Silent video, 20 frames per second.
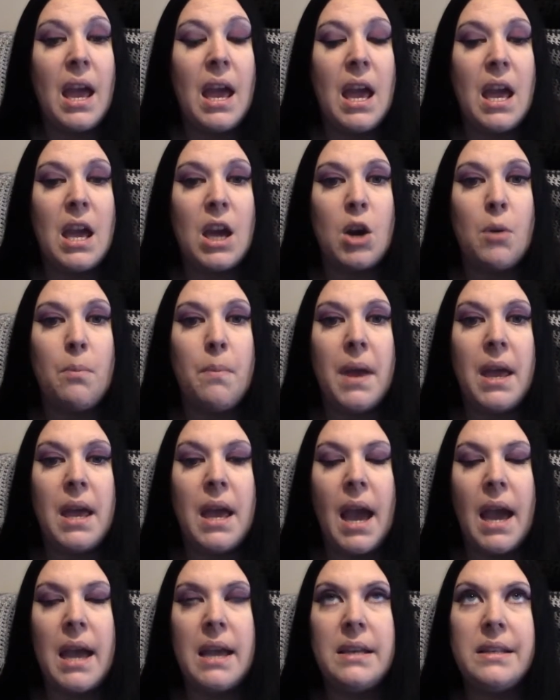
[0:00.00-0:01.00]
It could be
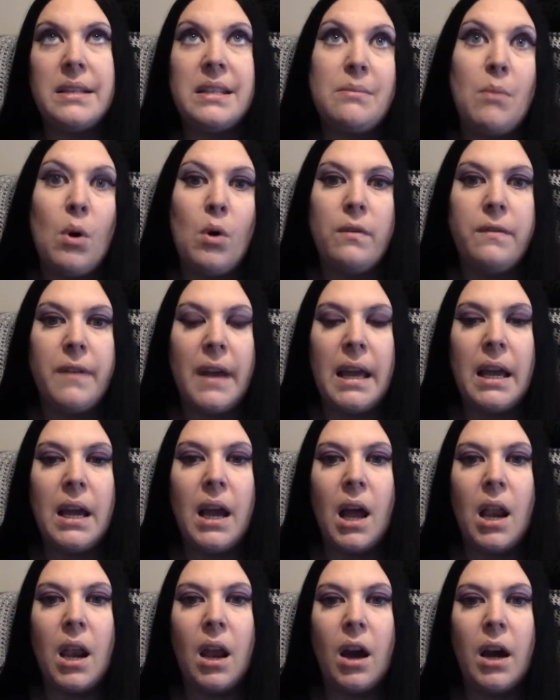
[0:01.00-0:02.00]
a small thing
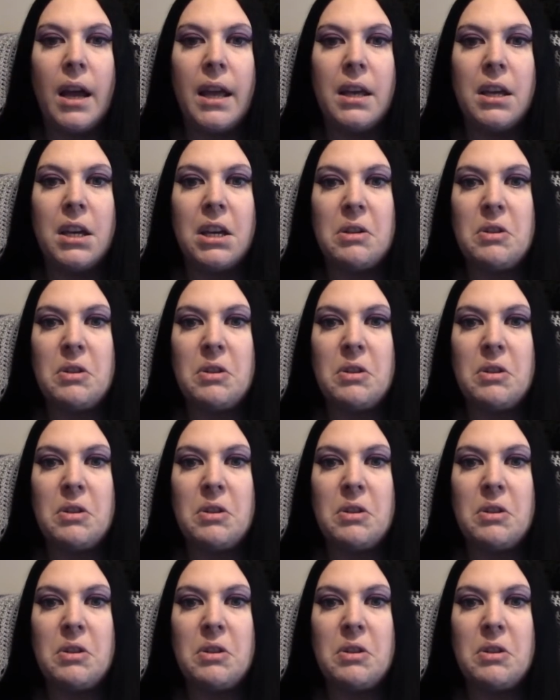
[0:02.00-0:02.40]
like